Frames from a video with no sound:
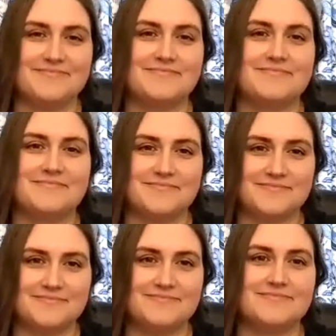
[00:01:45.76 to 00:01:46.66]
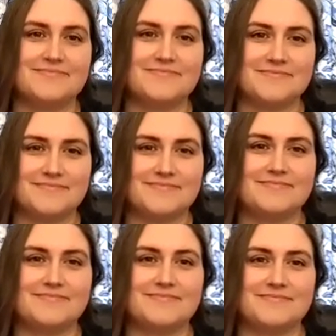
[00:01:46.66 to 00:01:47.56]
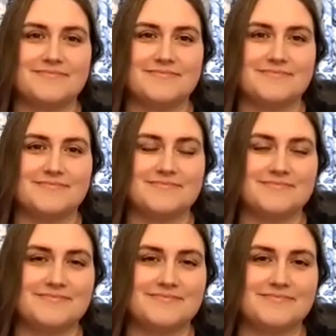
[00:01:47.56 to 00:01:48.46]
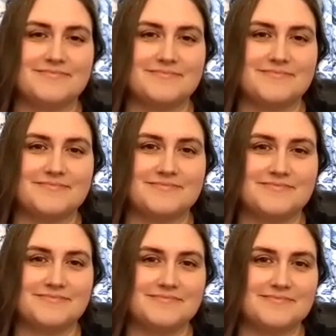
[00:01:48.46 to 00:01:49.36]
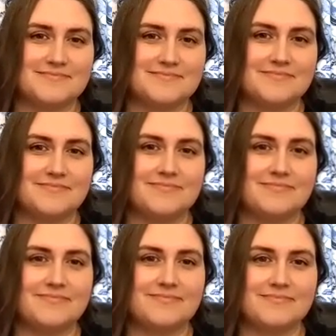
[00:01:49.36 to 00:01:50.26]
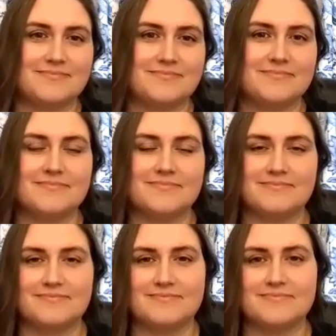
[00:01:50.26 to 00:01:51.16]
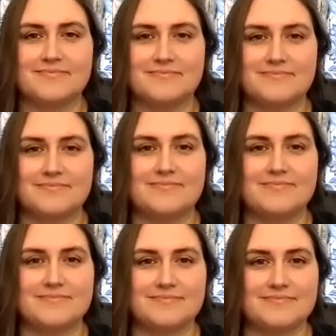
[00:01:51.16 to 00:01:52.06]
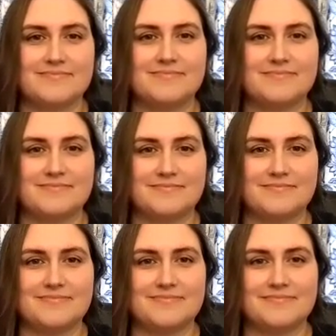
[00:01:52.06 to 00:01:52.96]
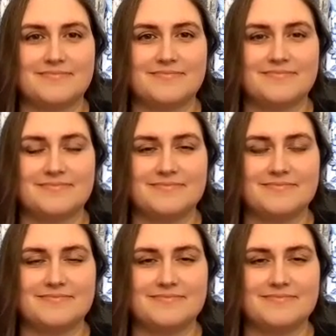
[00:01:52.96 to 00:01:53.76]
[no speech]